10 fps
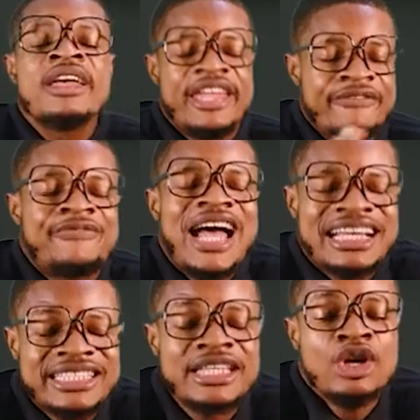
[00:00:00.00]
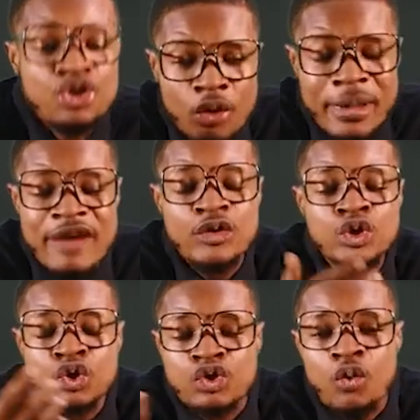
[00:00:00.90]
In fact, you may
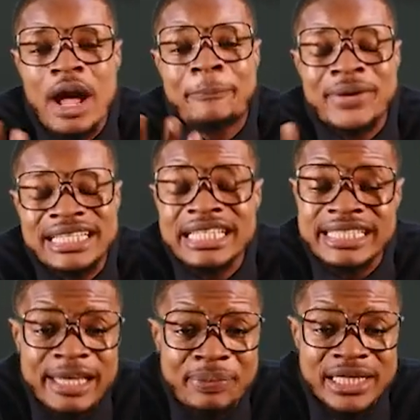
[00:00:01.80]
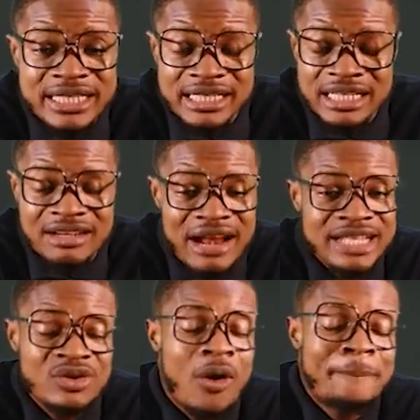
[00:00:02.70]
even choose to go and practice CBT,
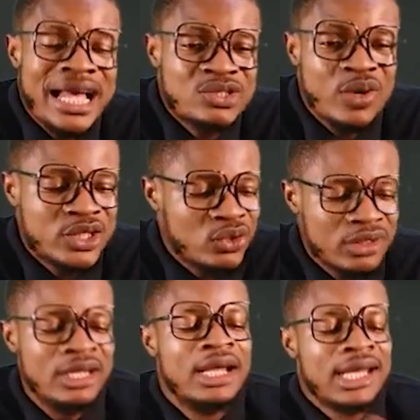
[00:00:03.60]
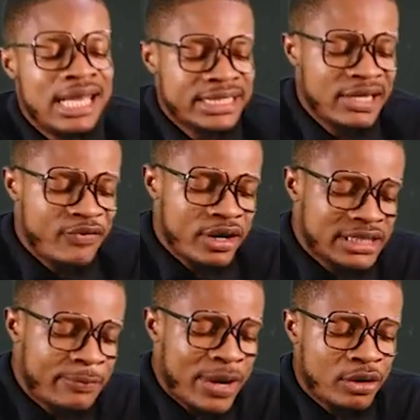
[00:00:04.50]
right, or past question. Let's say, for
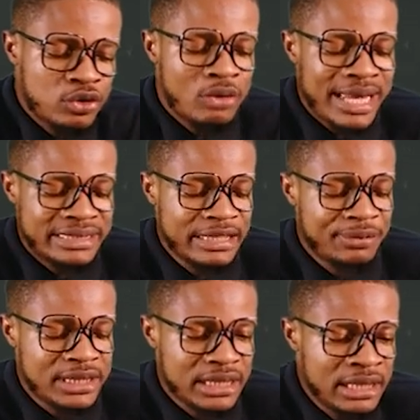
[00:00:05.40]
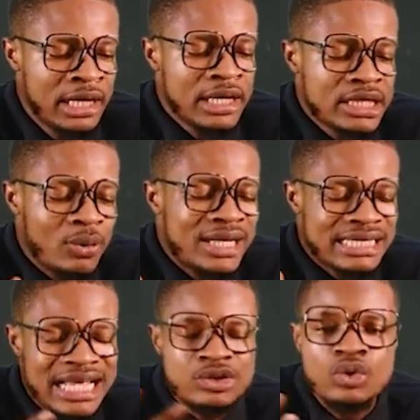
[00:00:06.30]
example, I go to my CBT, the one
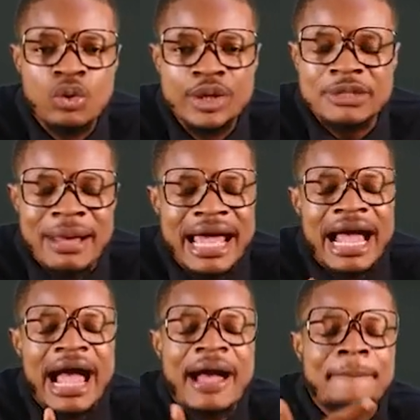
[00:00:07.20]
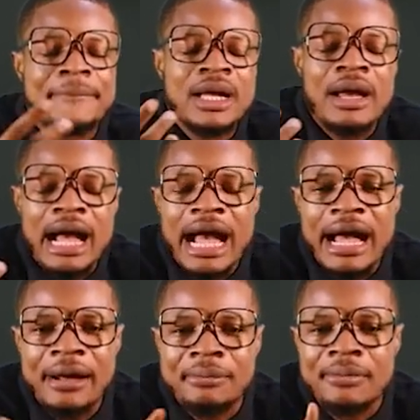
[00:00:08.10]
that has to do with my
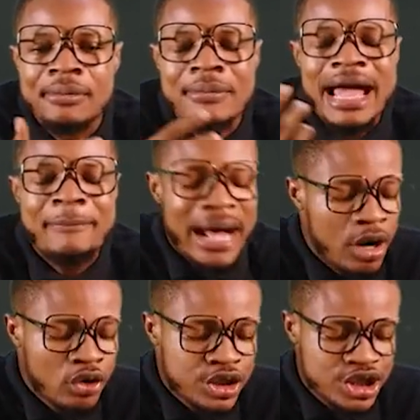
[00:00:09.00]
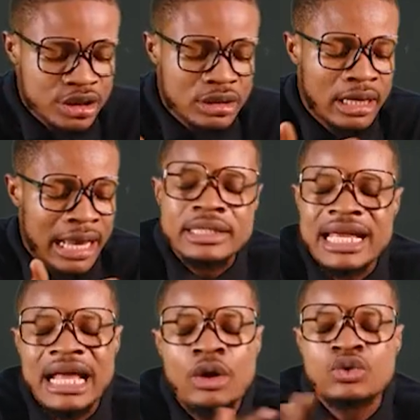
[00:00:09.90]
my biology.
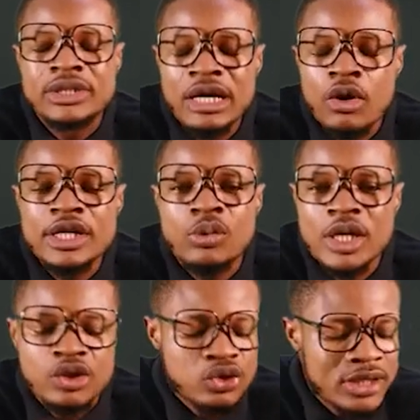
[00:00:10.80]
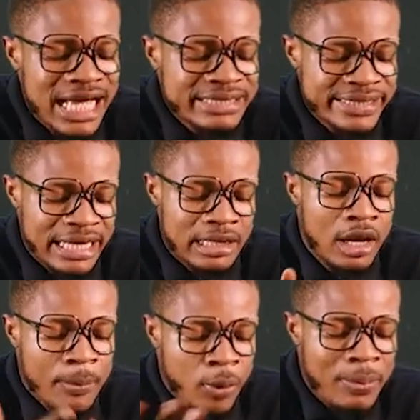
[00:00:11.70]
Then I want to take all the questions on that cell,
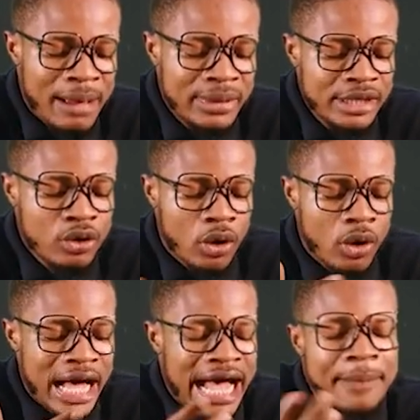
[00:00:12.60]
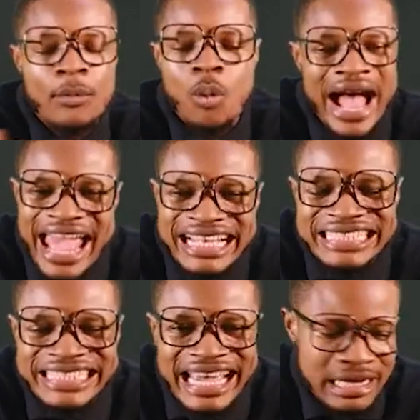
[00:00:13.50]
probably your Waec
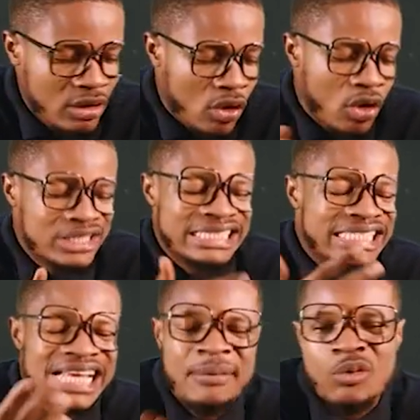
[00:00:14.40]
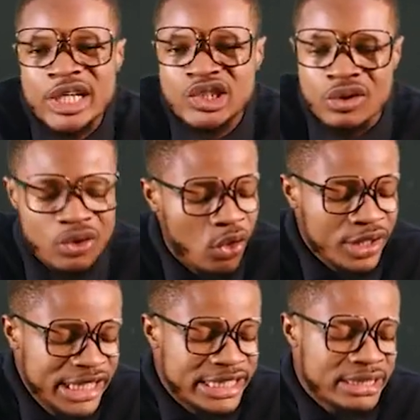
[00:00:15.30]
cell or the JAMB question
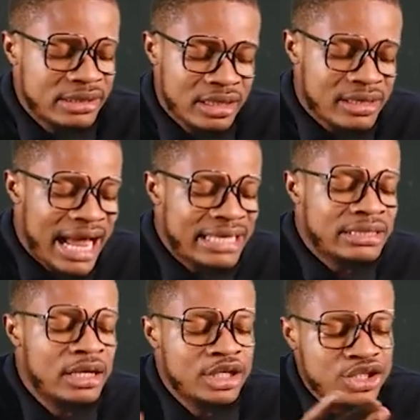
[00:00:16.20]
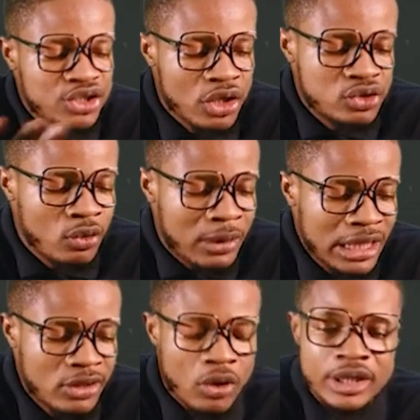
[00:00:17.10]
on it, right? Just to
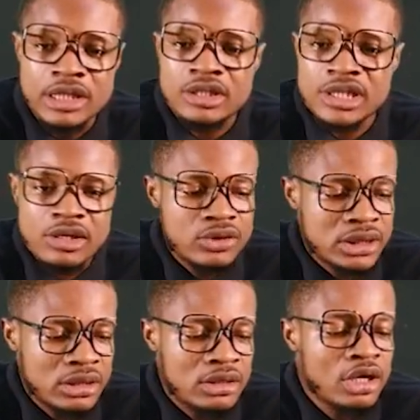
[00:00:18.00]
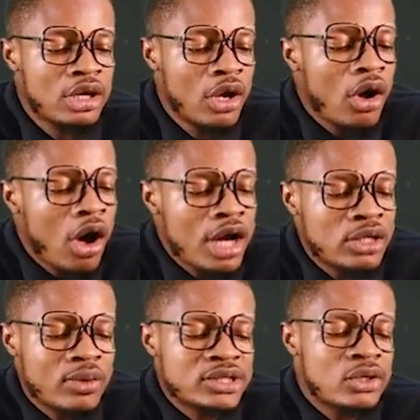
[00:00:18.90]
click on it. So you see, all
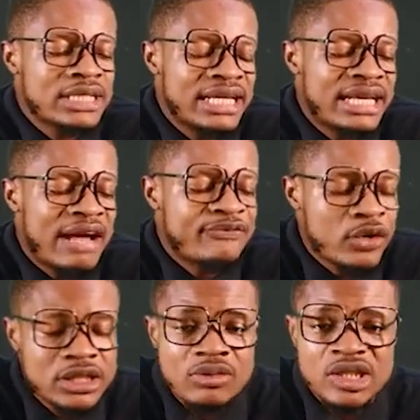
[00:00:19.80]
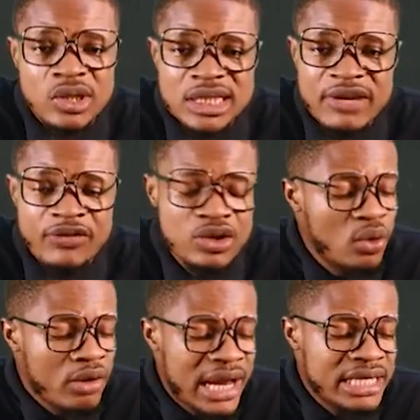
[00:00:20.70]
the questions are there. There are 40 questions there for
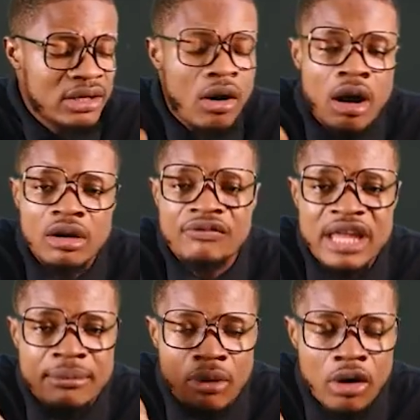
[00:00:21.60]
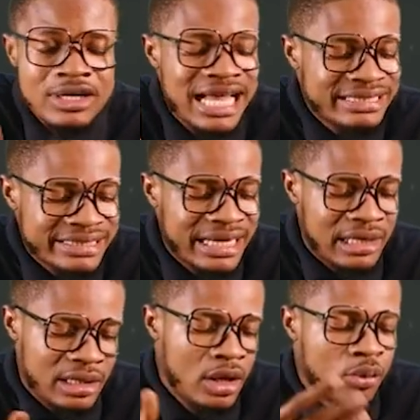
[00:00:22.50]
you already. All of them on that
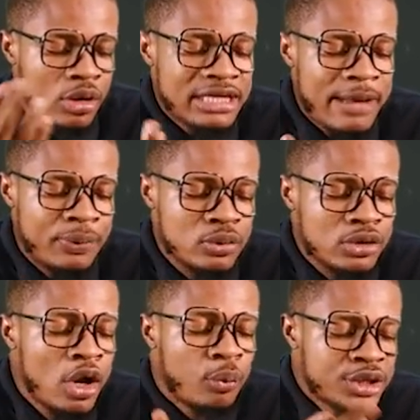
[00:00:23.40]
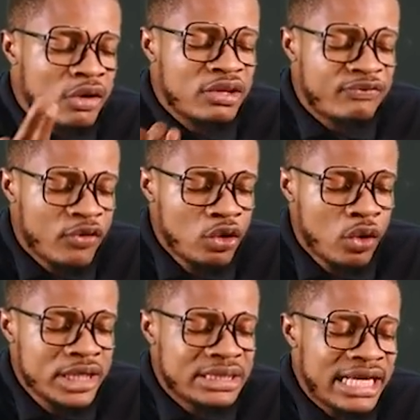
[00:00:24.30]
cell. What happened? Which of the
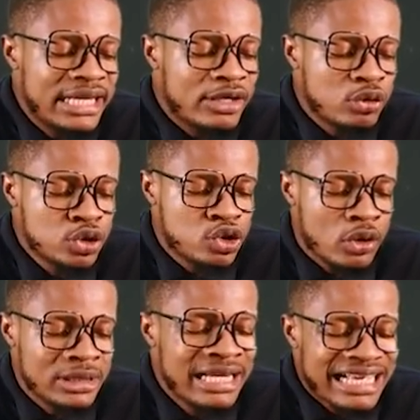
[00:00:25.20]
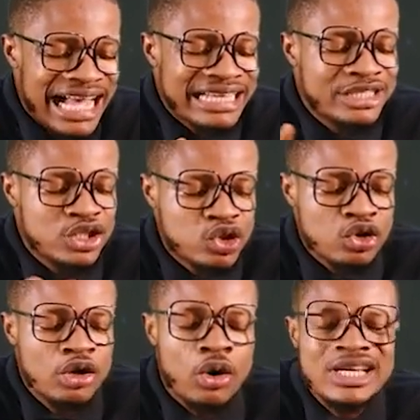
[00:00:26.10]
following cell inclusion can
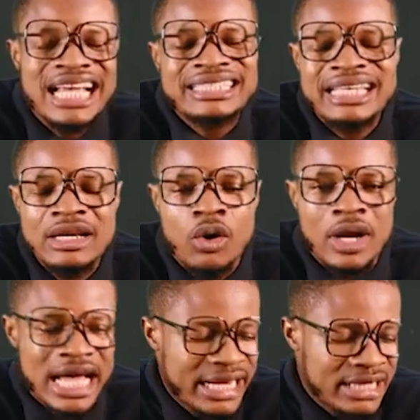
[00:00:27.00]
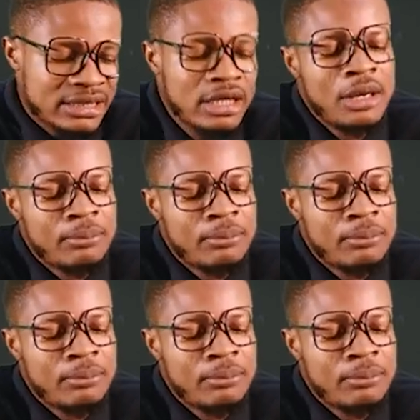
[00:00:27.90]
destroy other cell organelles?